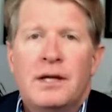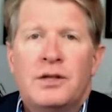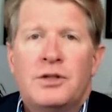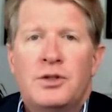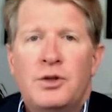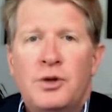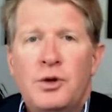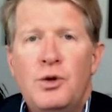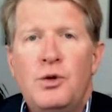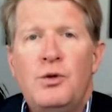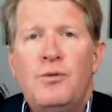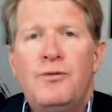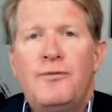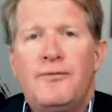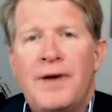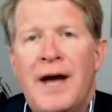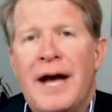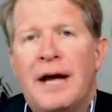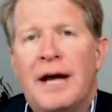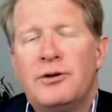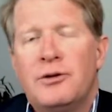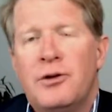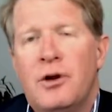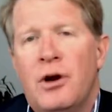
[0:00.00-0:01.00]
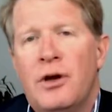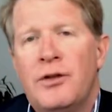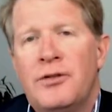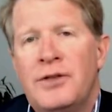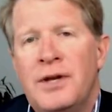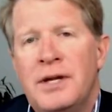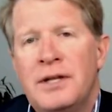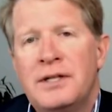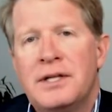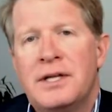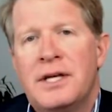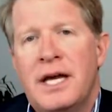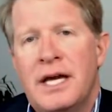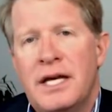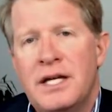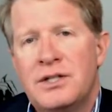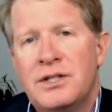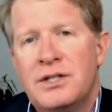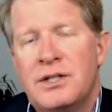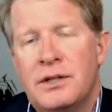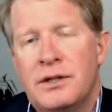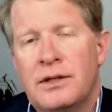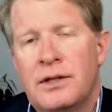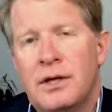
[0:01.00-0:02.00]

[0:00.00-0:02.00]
two-factor authentication.